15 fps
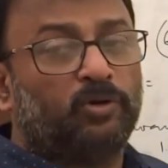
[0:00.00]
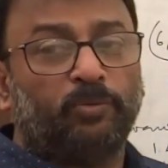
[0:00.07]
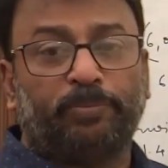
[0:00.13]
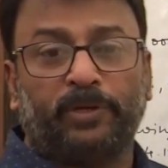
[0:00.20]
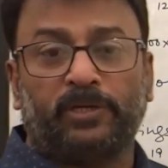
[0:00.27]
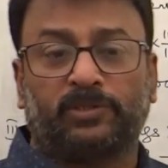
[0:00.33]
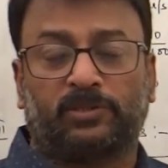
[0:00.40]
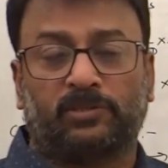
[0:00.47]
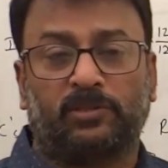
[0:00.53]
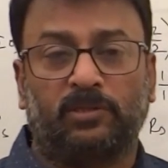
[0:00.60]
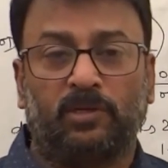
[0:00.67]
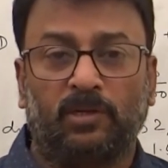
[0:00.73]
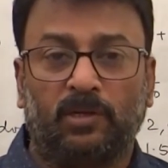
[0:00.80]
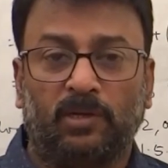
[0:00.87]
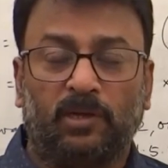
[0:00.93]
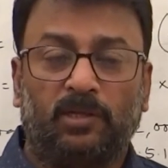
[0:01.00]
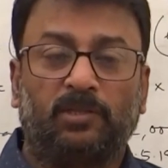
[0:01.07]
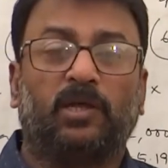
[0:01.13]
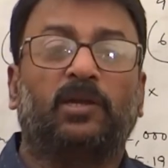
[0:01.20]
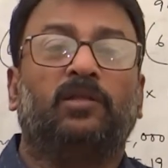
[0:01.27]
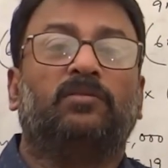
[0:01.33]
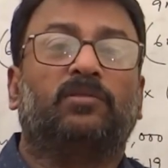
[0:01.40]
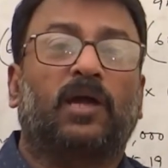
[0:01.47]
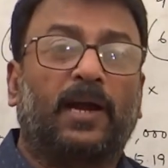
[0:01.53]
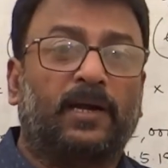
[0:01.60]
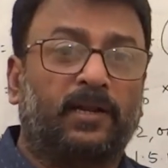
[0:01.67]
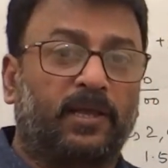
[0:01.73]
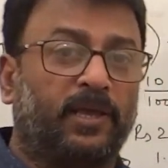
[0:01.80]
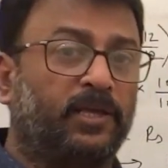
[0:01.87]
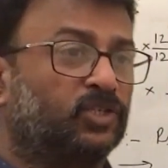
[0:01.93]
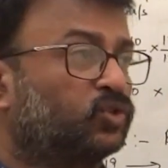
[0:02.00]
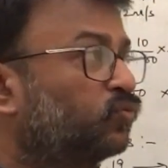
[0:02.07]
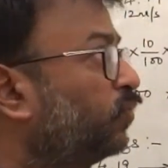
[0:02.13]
rupees, then in that case,